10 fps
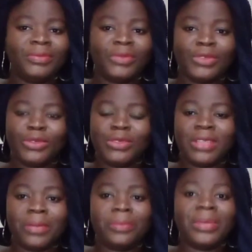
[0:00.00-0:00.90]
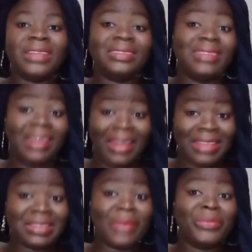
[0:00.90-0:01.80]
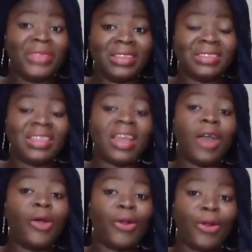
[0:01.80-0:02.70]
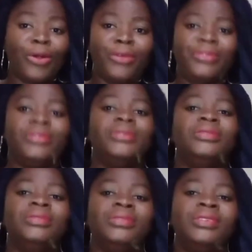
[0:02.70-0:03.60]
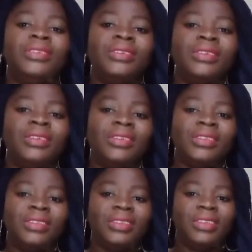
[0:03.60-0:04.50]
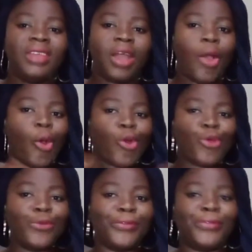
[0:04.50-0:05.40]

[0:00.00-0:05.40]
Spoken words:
Do them, but there are some things they are uncalled for. They are uncouth.